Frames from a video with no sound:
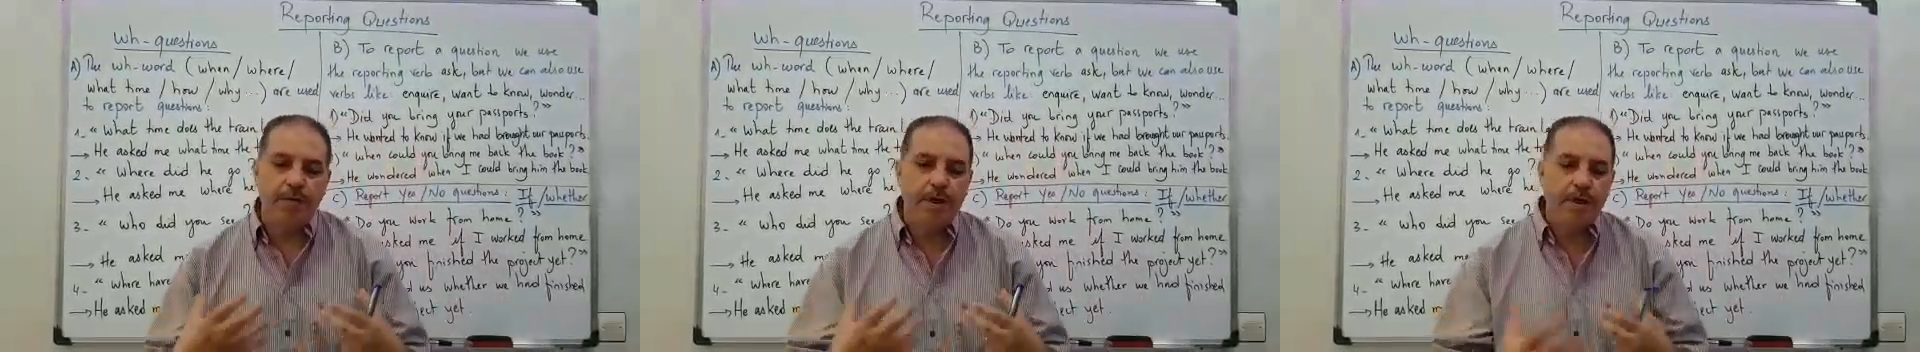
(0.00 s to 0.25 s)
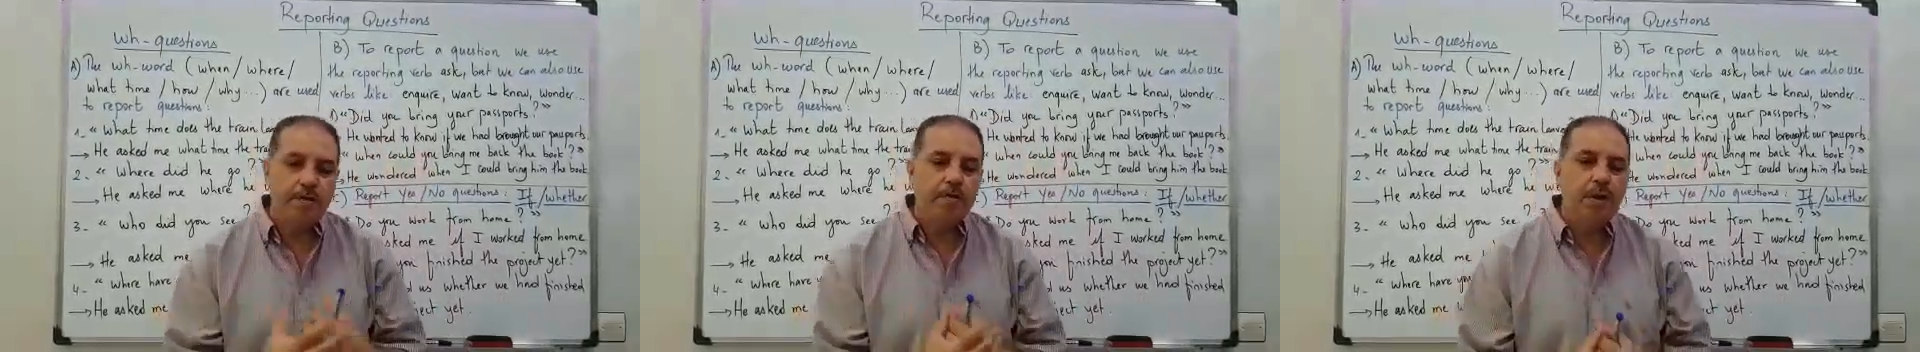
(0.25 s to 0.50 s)

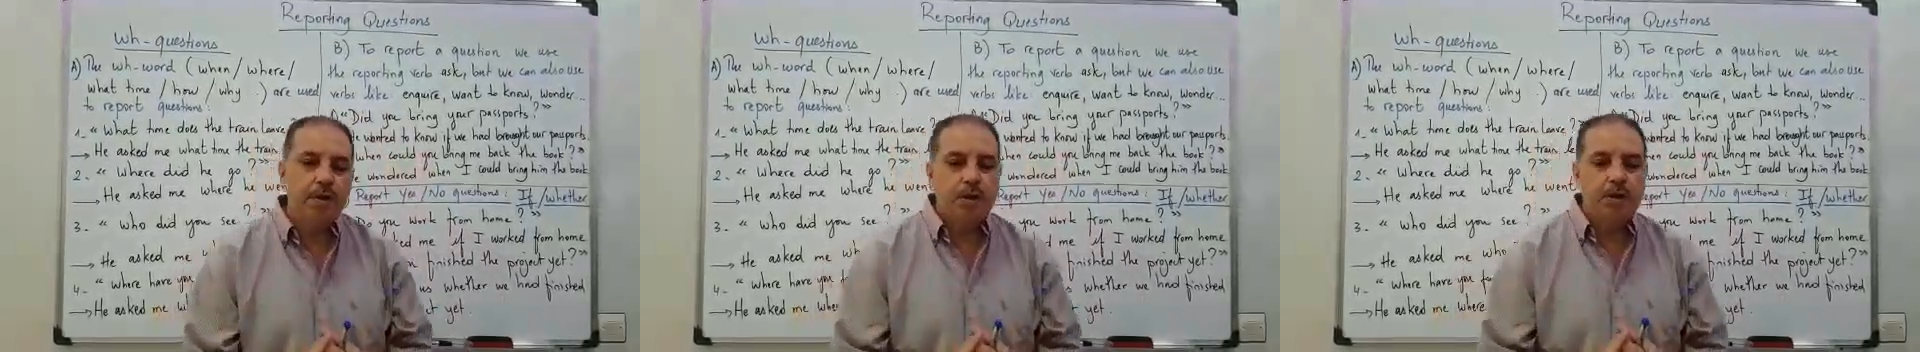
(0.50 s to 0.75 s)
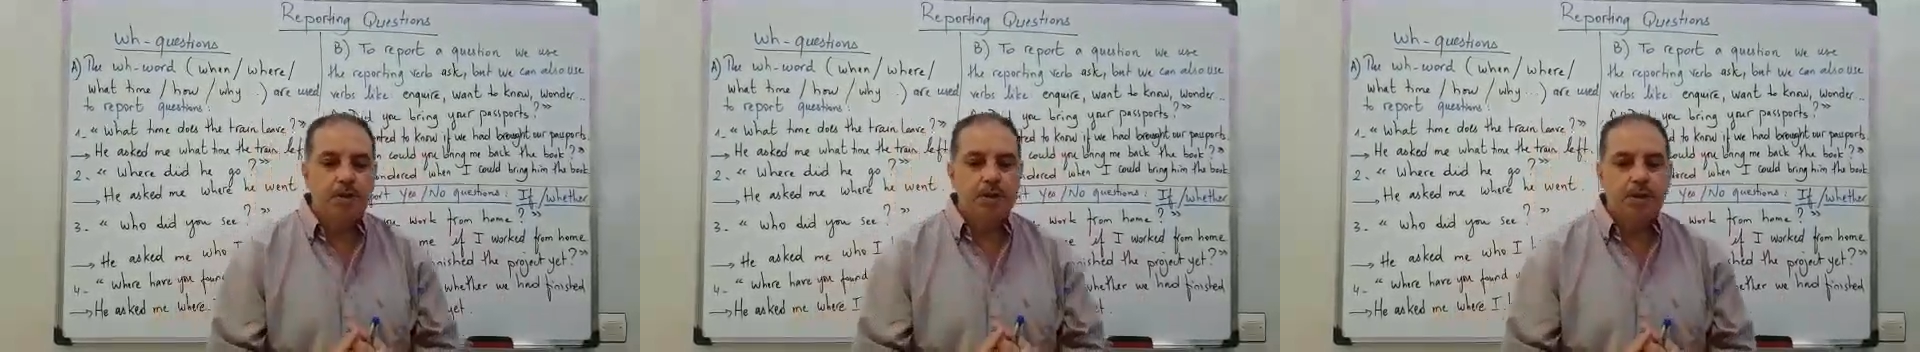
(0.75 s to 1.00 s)
these
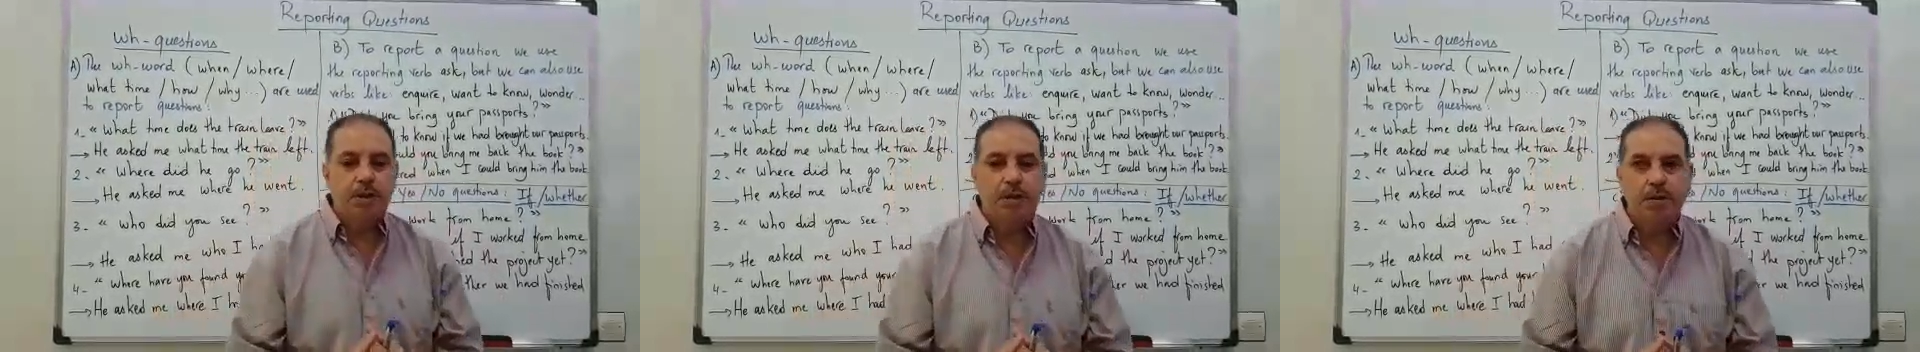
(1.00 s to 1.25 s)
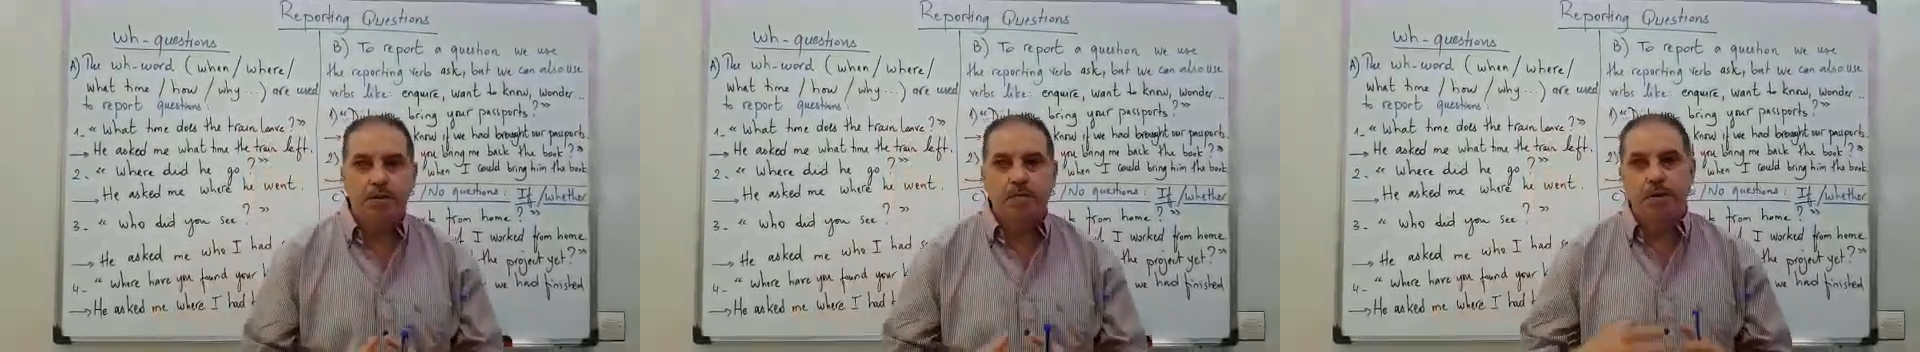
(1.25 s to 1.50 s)
questions
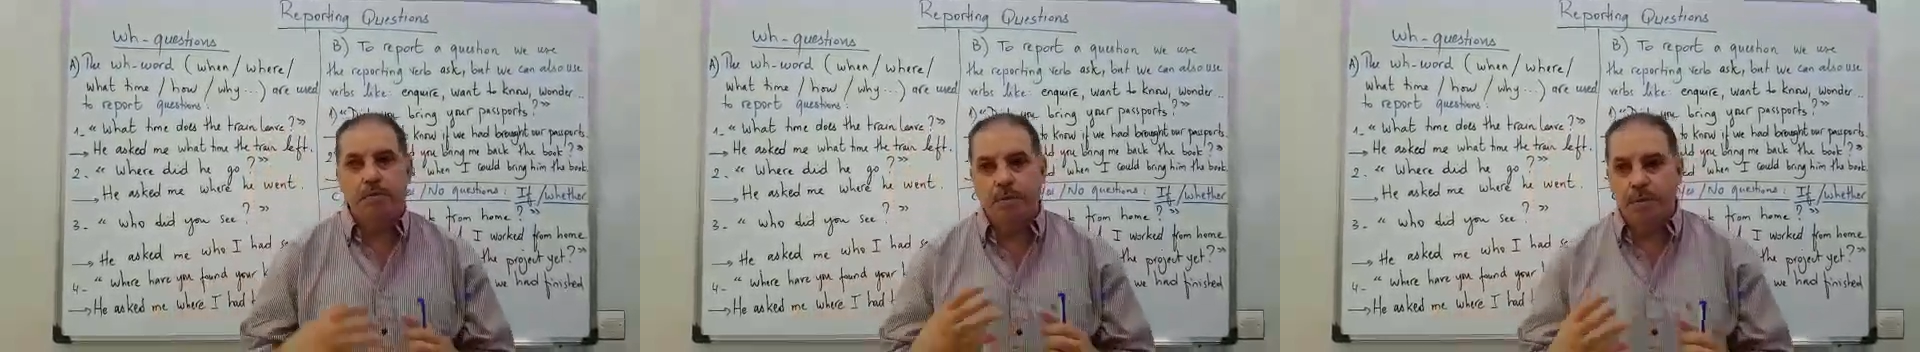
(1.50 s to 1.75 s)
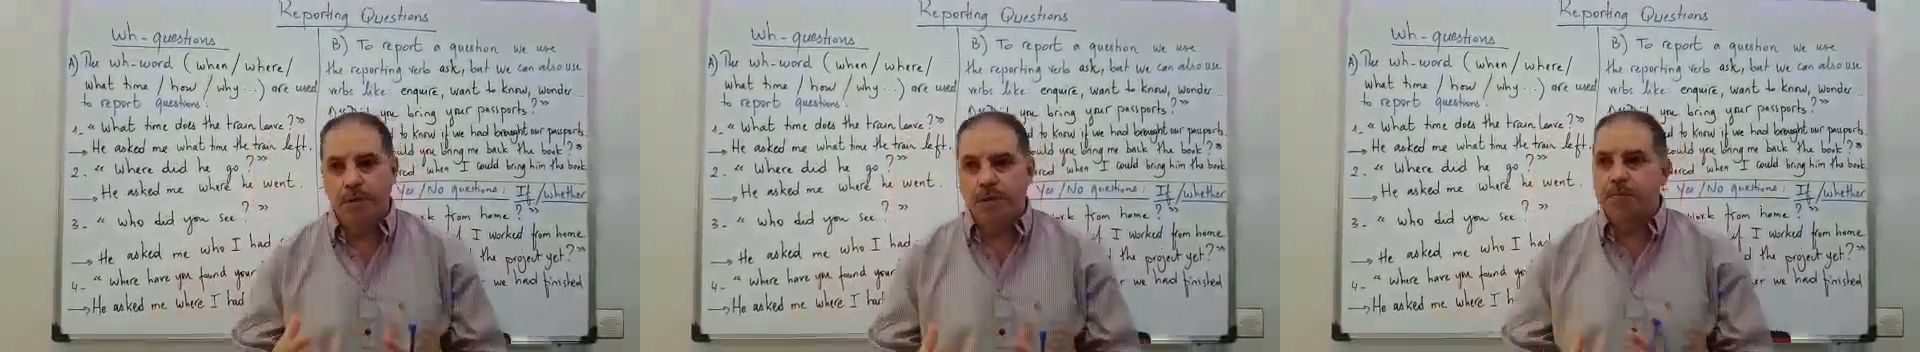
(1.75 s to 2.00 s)
in
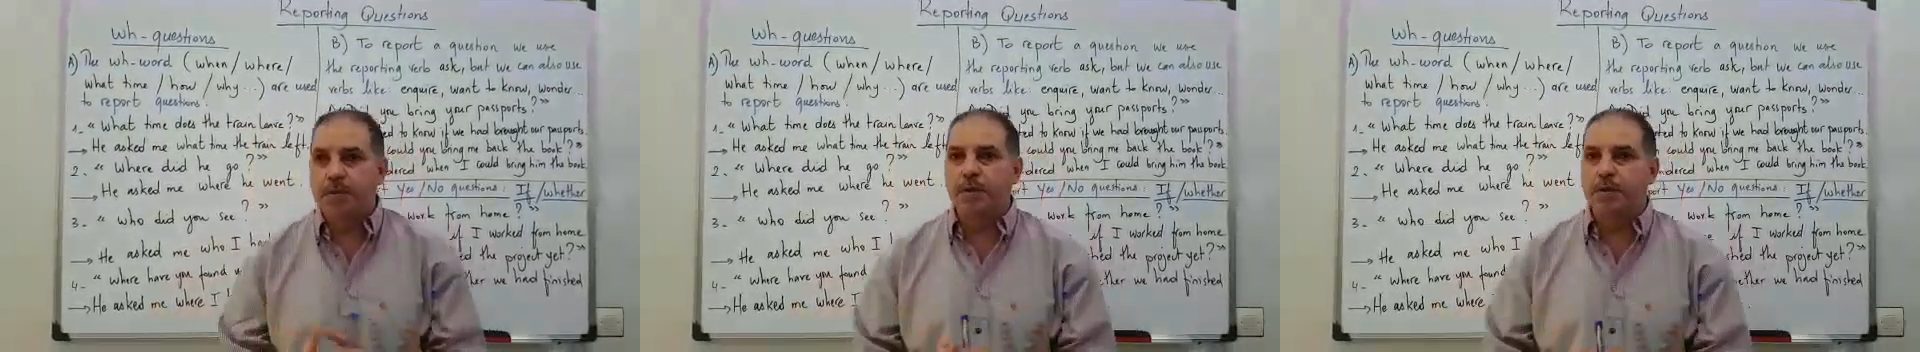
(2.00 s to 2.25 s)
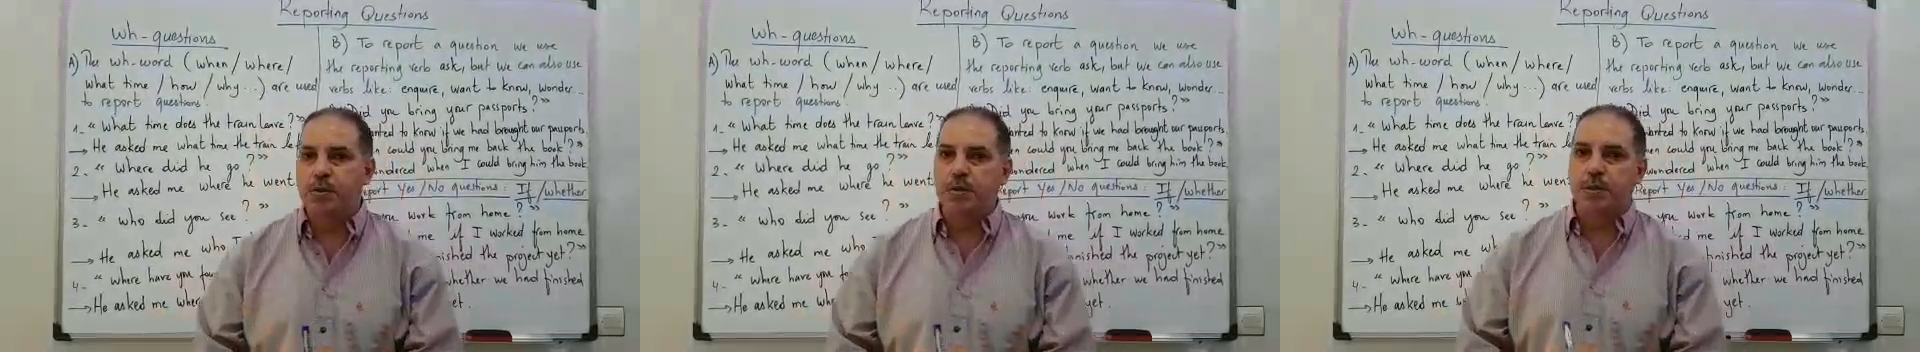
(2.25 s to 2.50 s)
reported
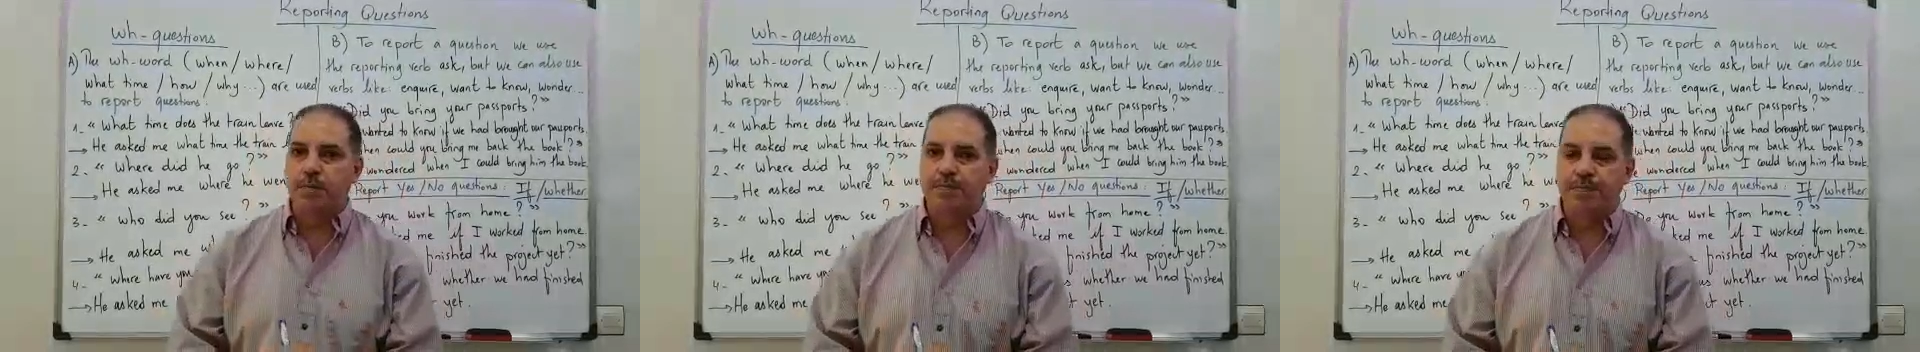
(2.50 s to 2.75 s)
speech.